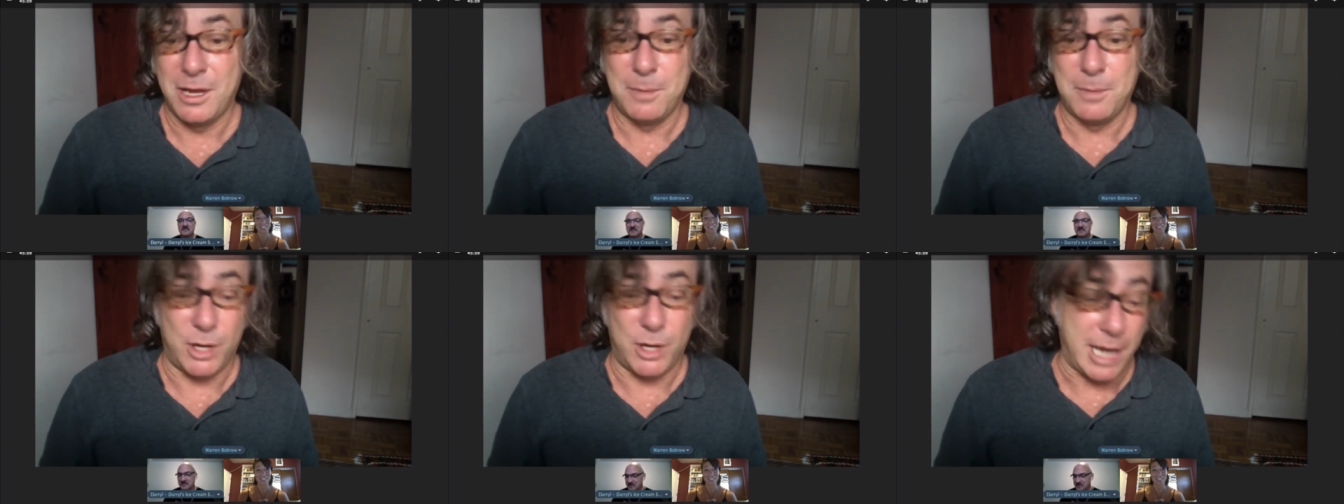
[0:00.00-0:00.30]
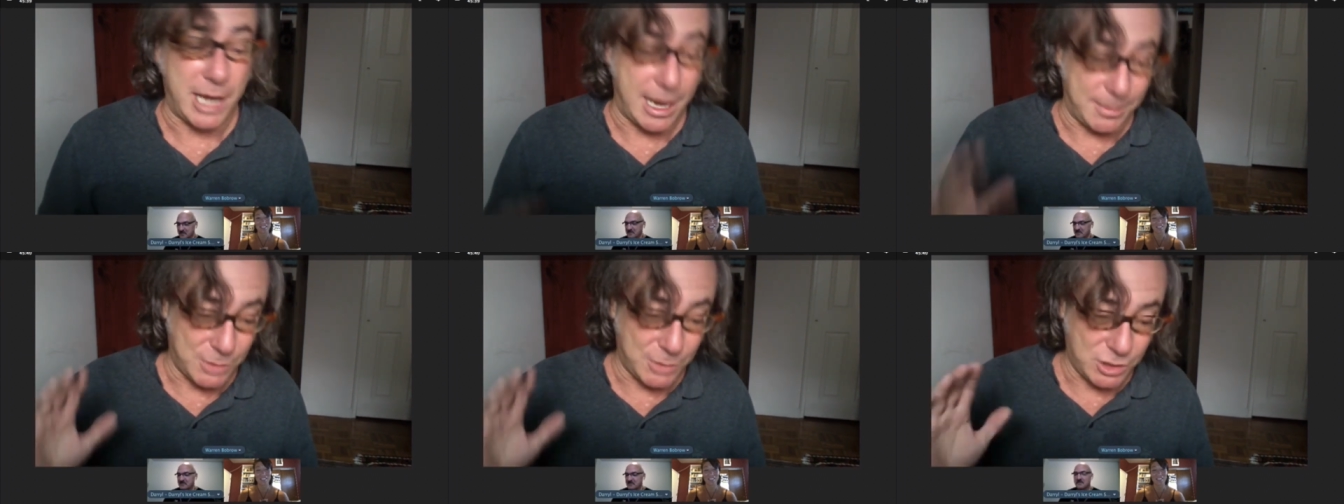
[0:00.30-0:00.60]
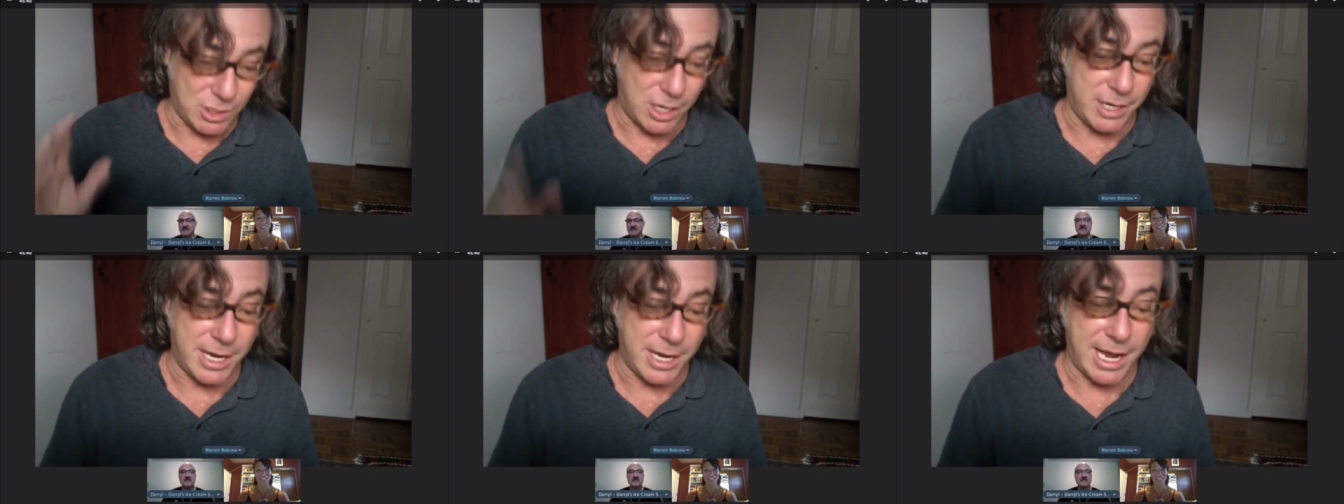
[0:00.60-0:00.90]
But
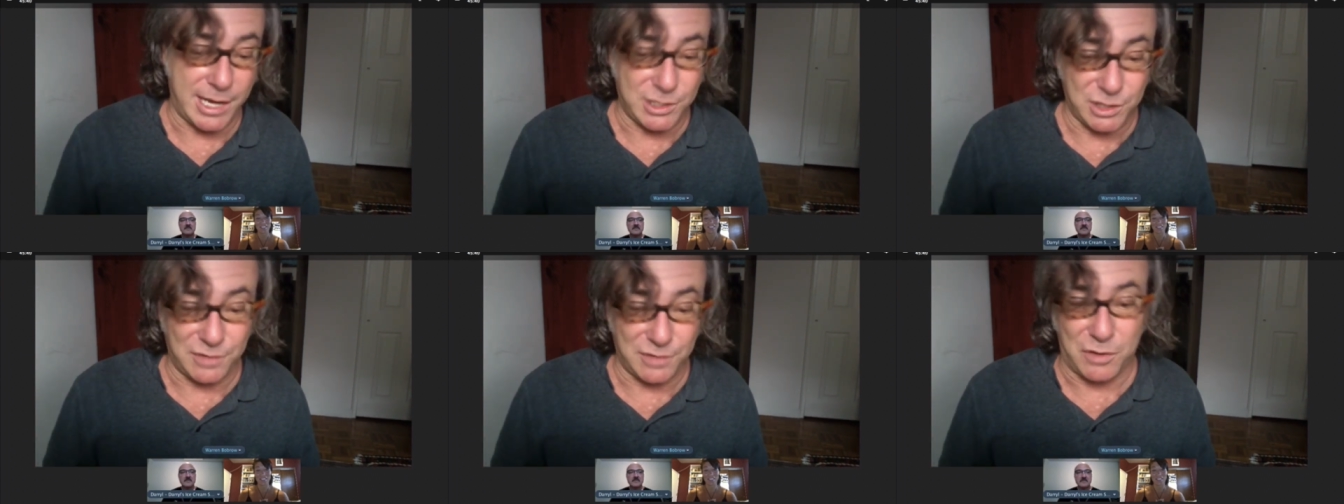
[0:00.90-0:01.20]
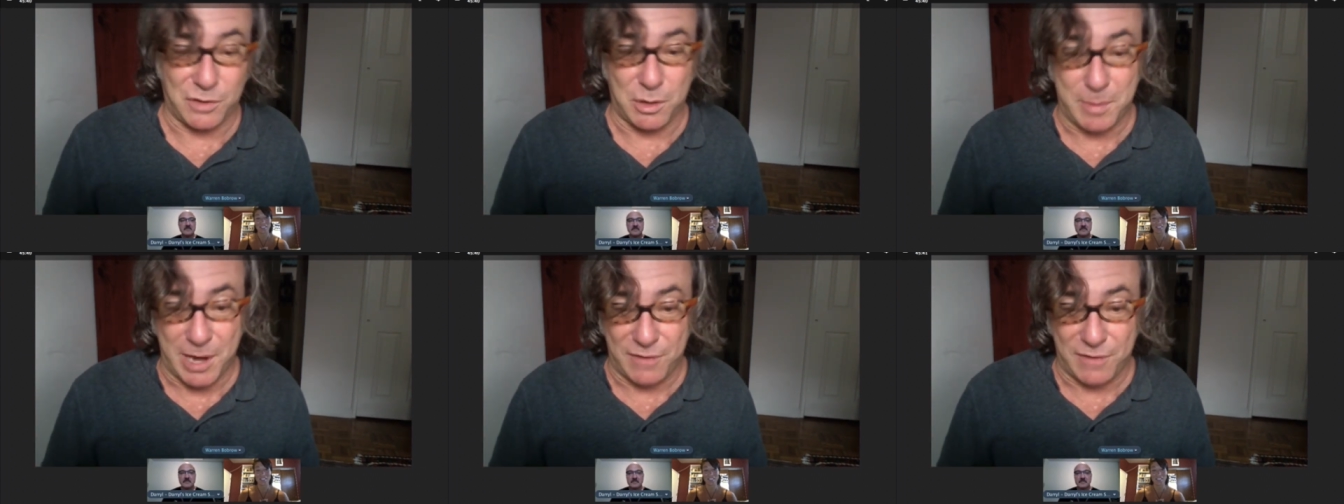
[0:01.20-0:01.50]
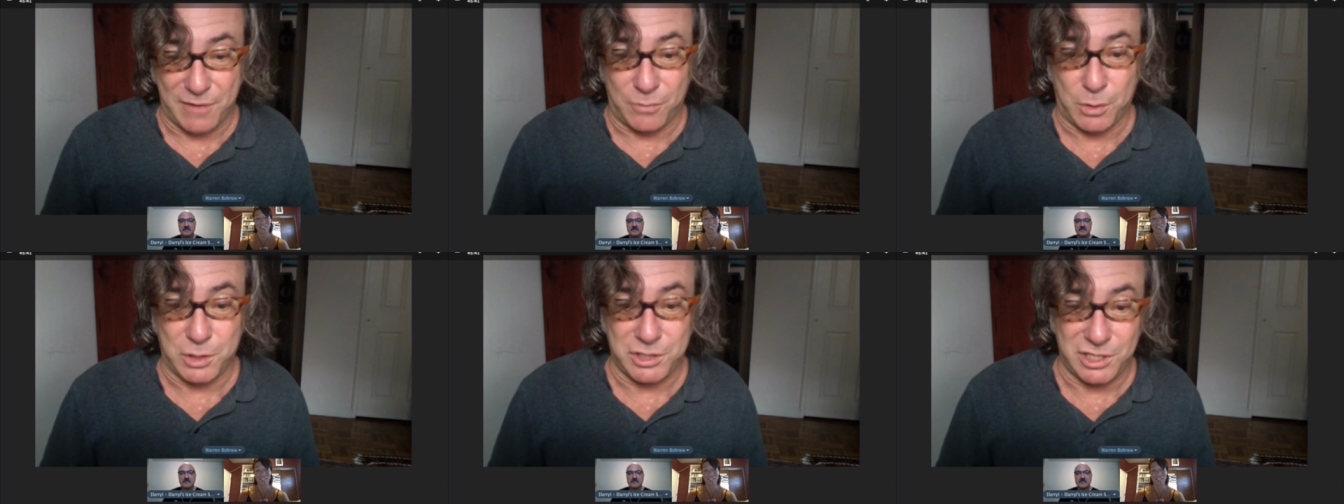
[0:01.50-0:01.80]
Amazon has it for
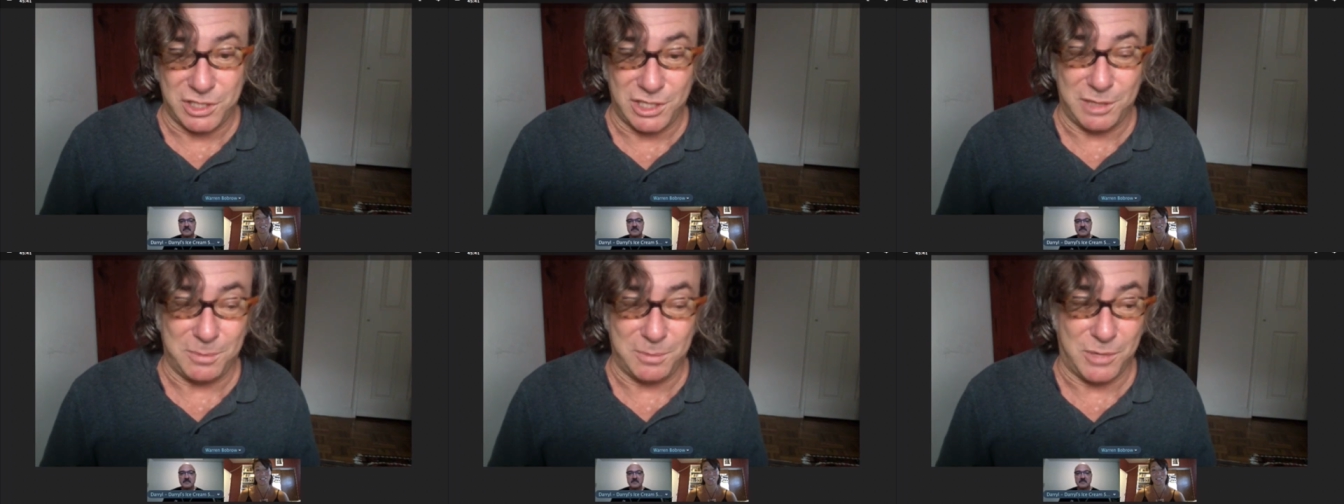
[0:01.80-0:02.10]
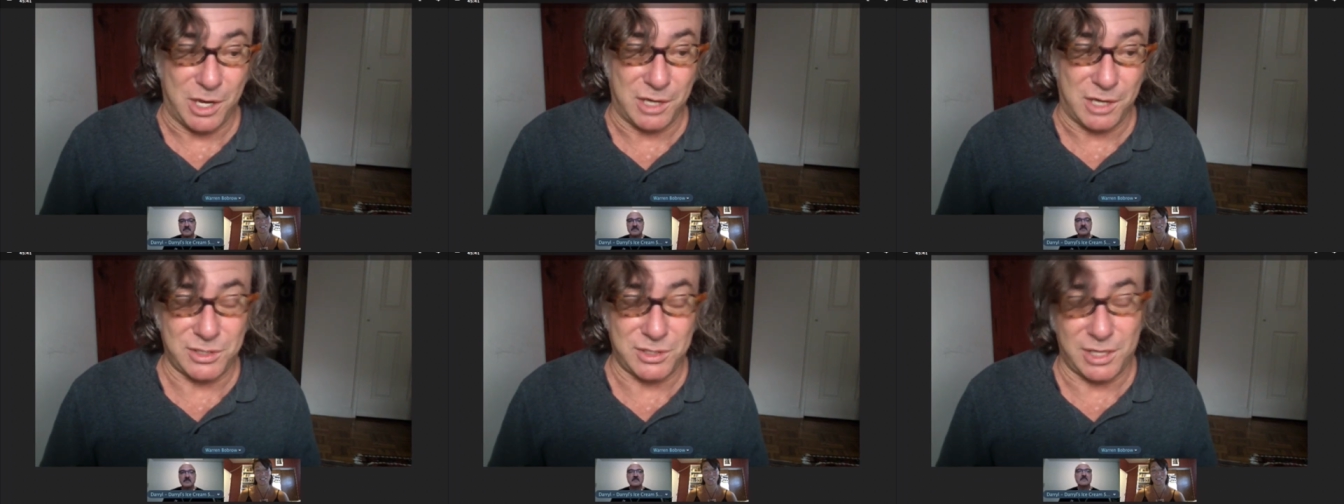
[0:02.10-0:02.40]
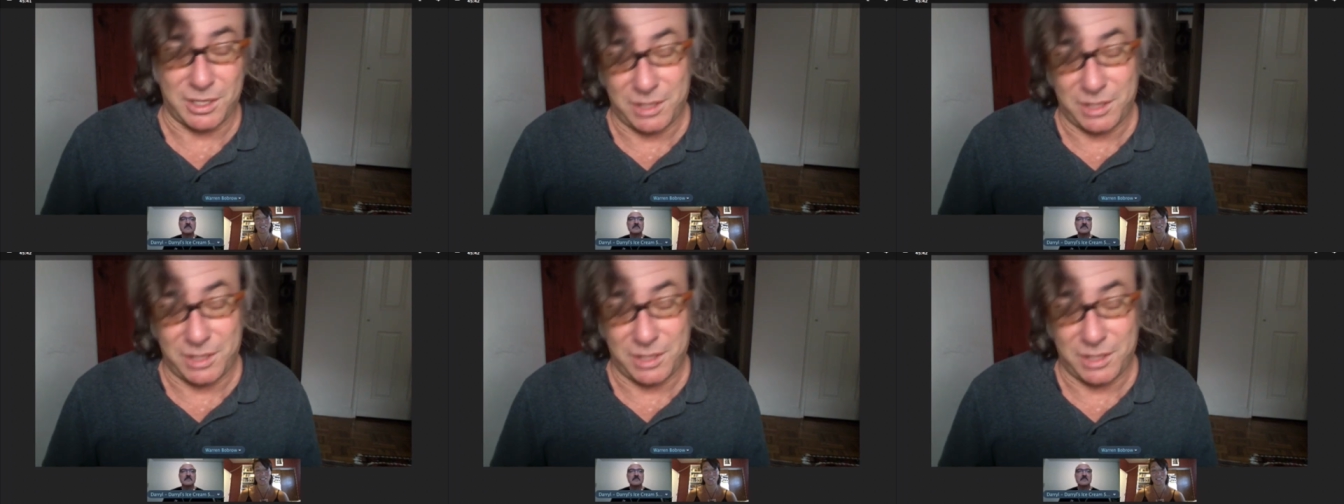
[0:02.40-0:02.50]
about $14.